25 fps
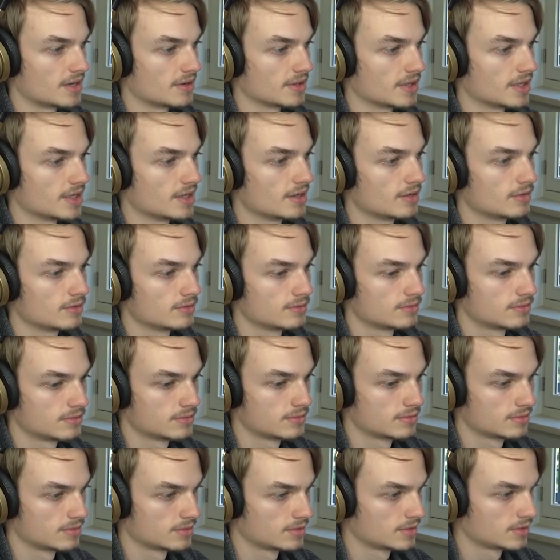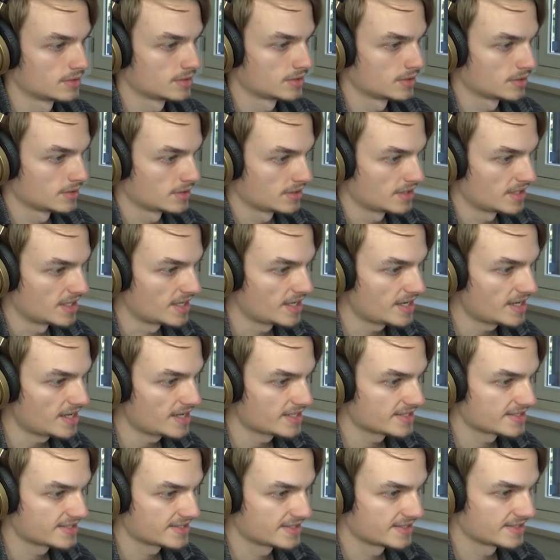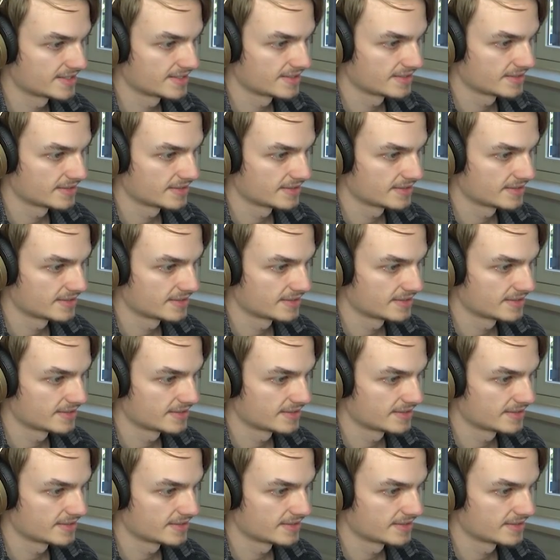There we go. Hit it!